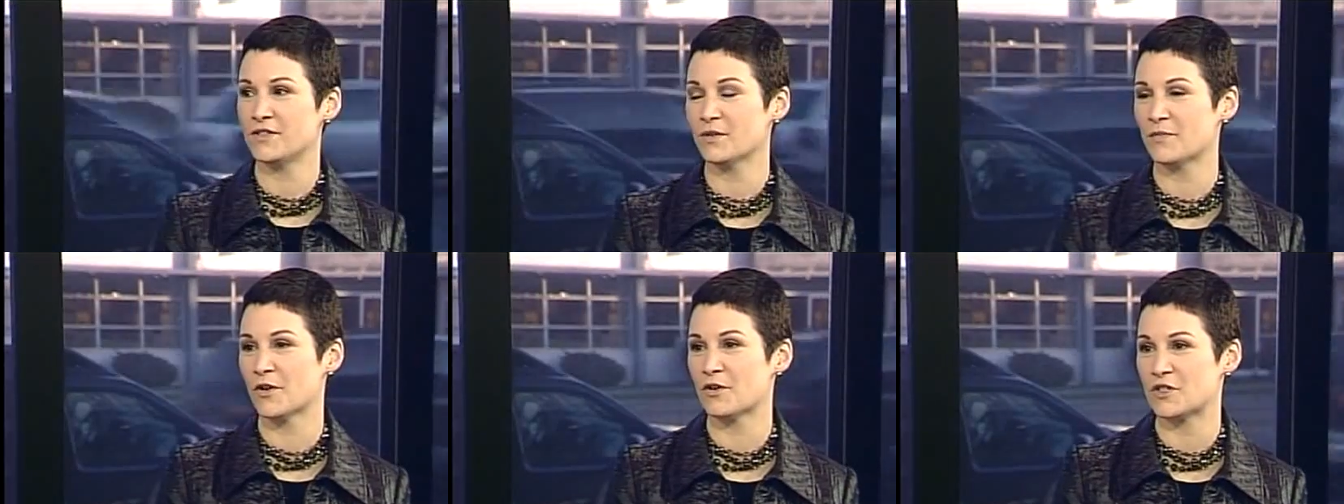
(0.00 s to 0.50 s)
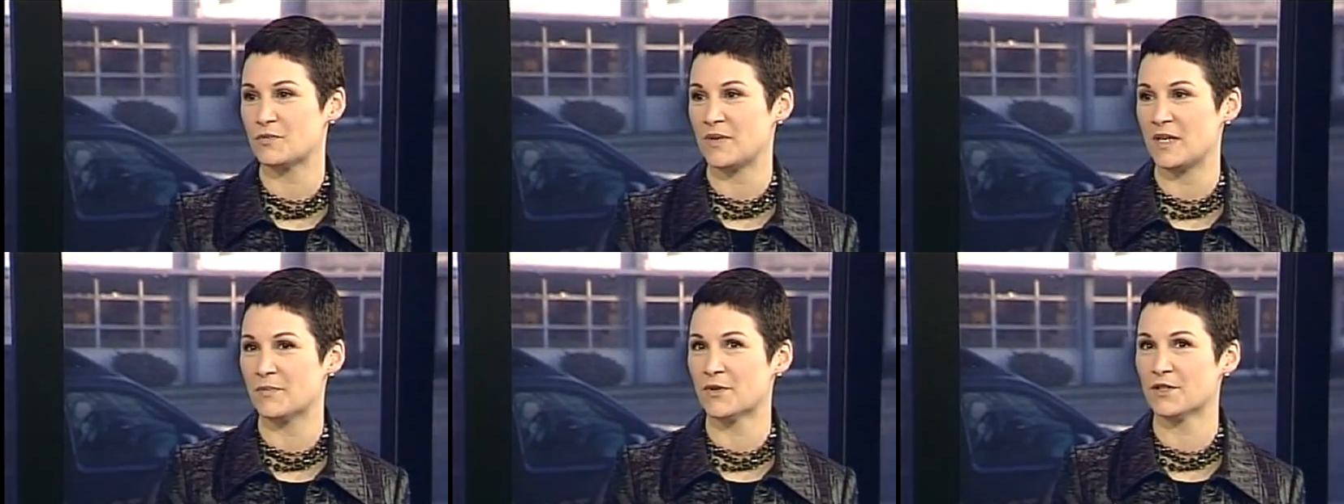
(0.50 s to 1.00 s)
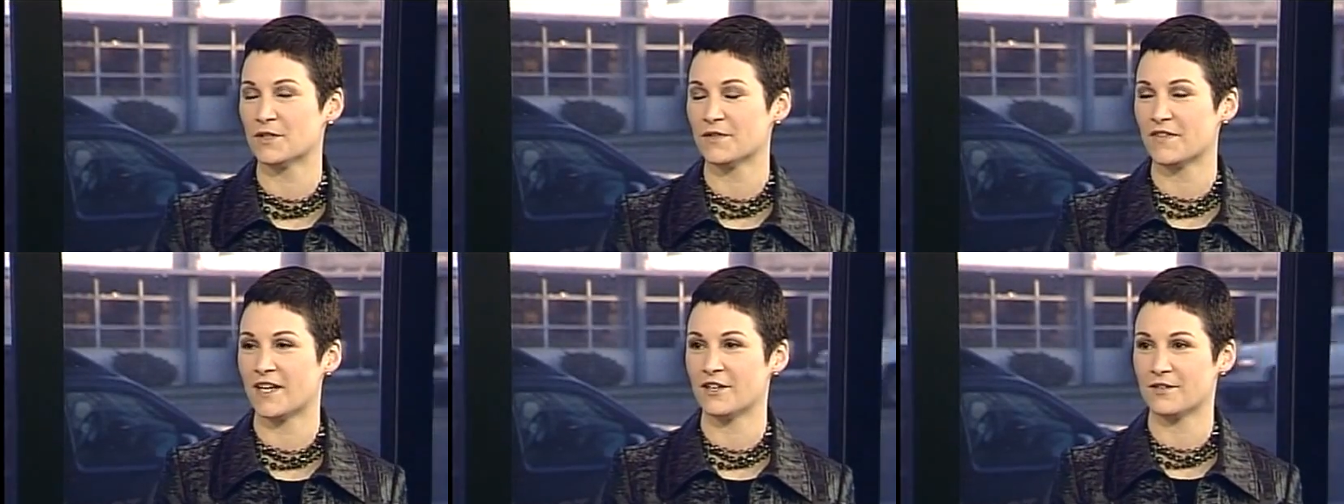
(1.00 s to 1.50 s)
to approach
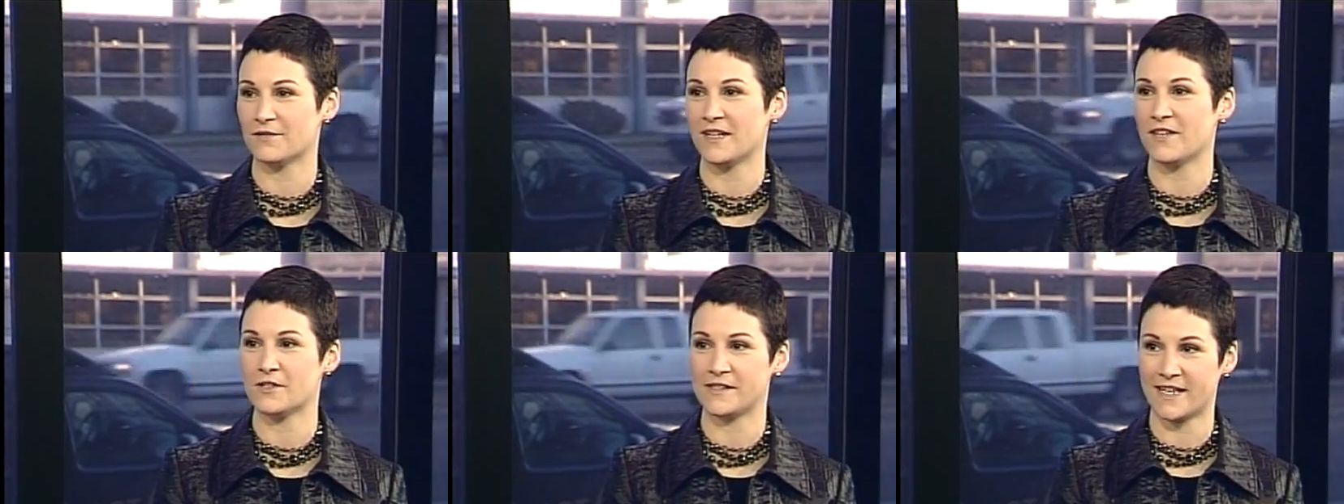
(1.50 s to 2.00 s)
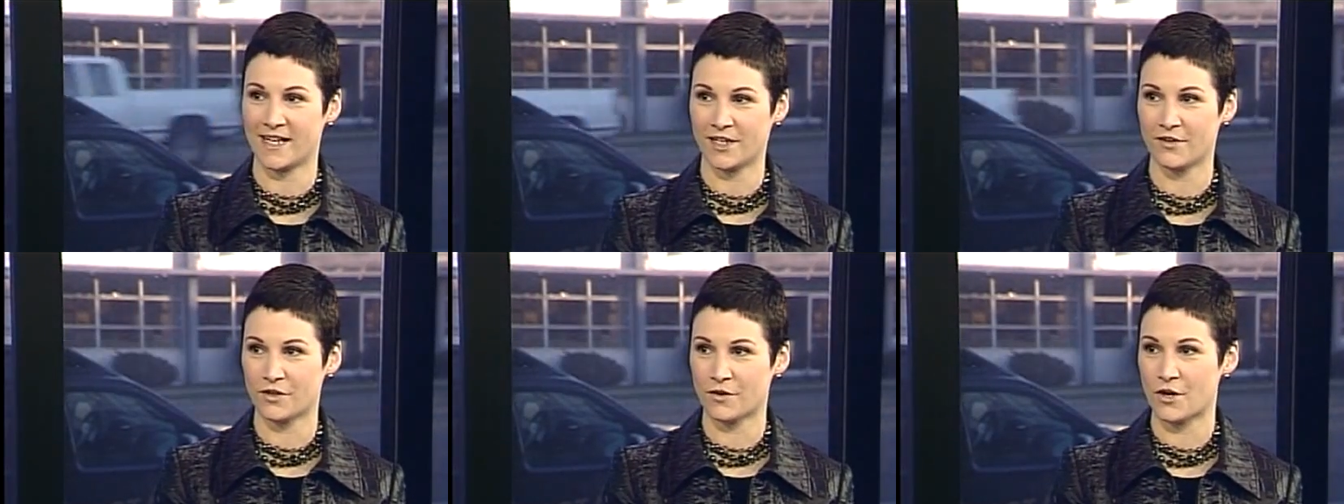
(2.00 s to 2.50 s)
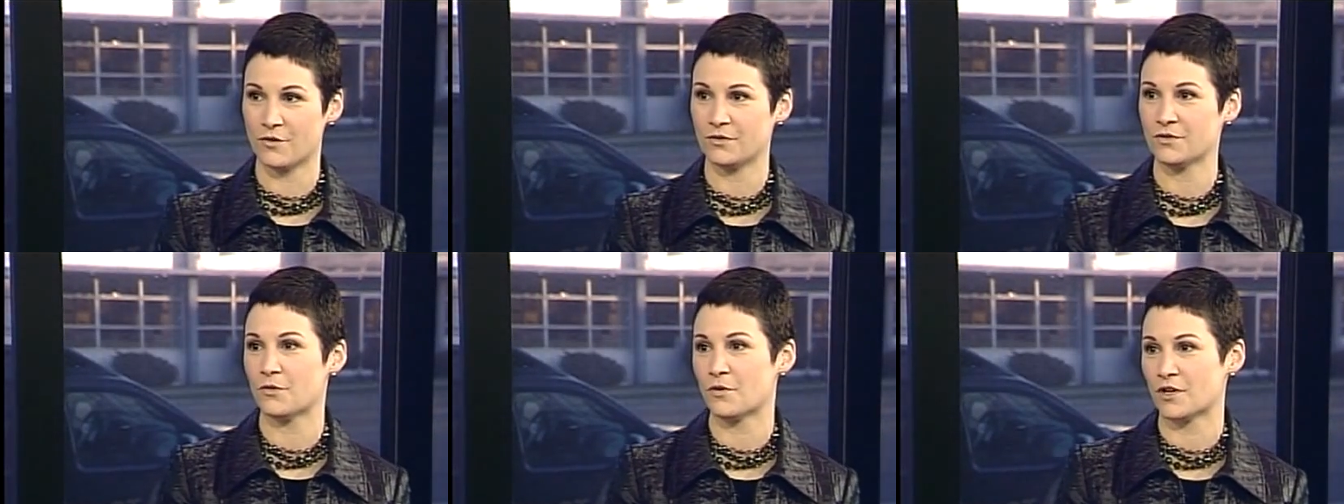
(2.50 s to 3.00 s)
people that are either standing on their
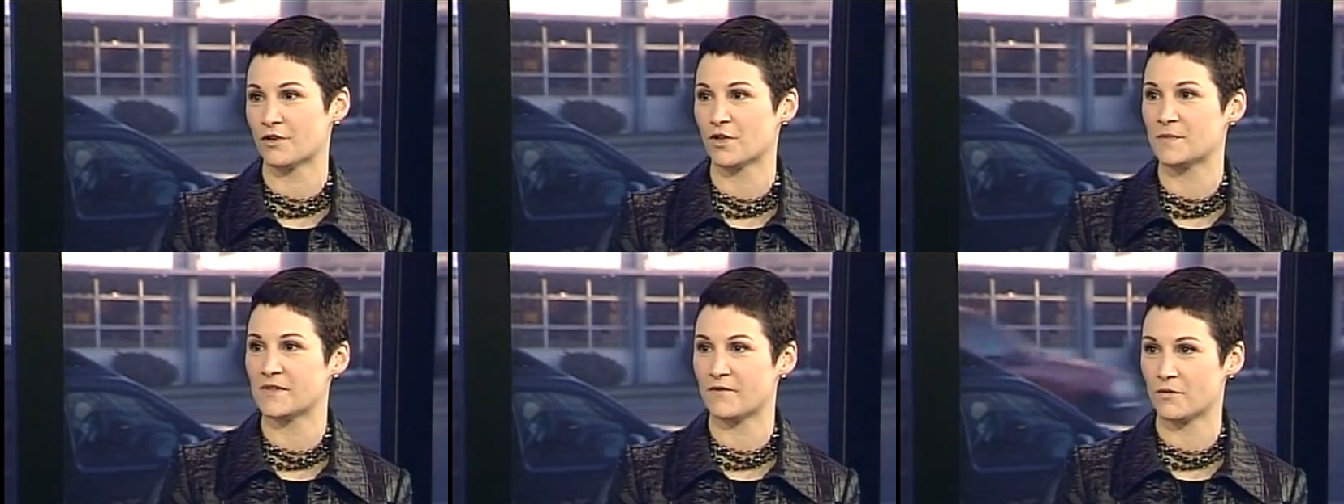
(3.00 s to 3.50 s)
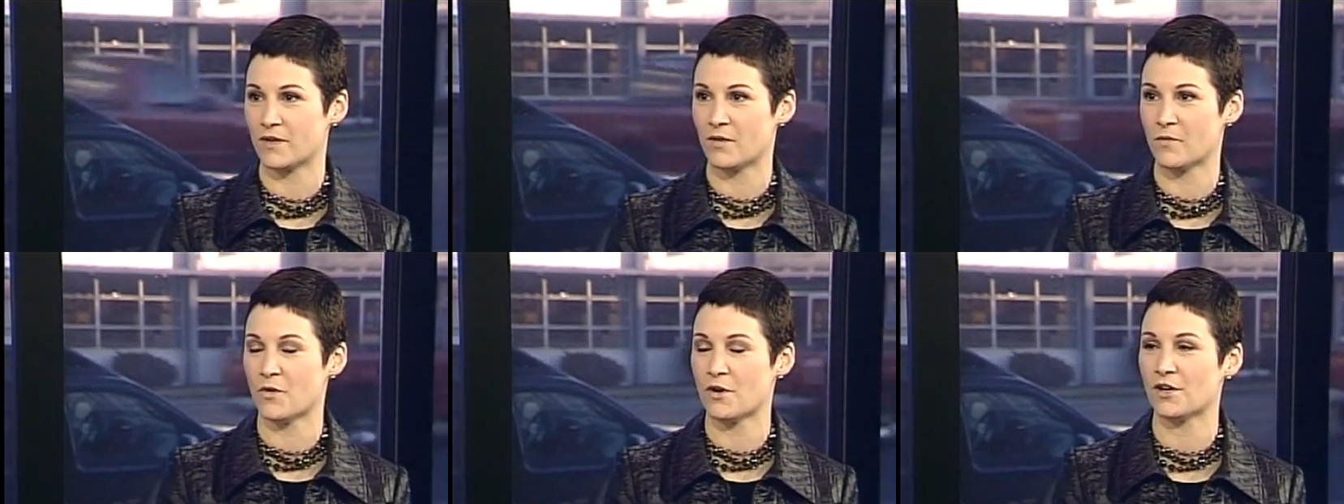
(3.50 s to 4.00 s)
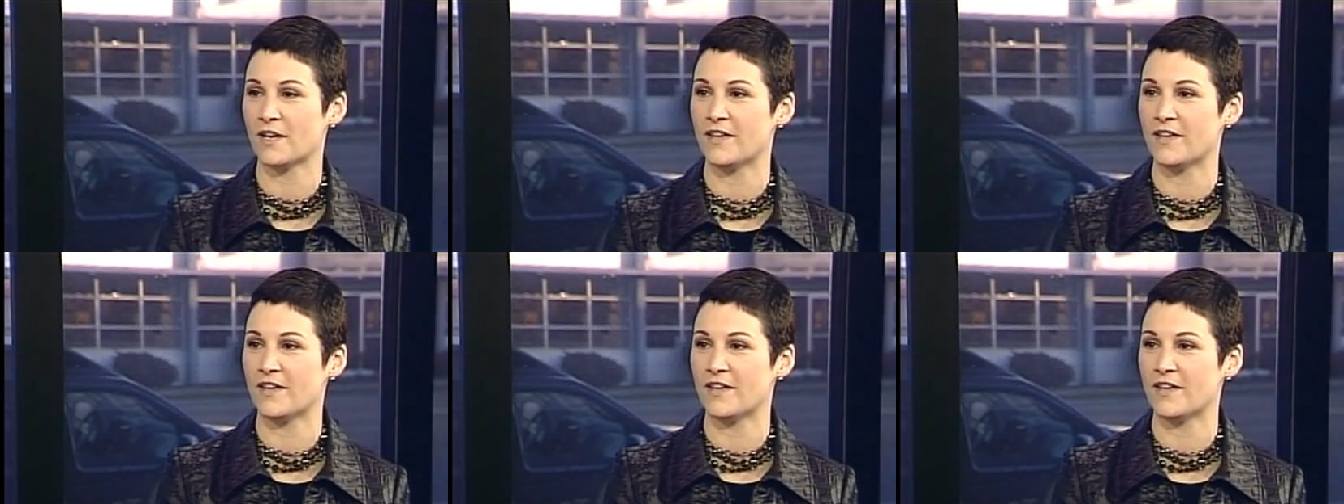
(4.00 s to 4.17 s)
own or in groups of 3 or more.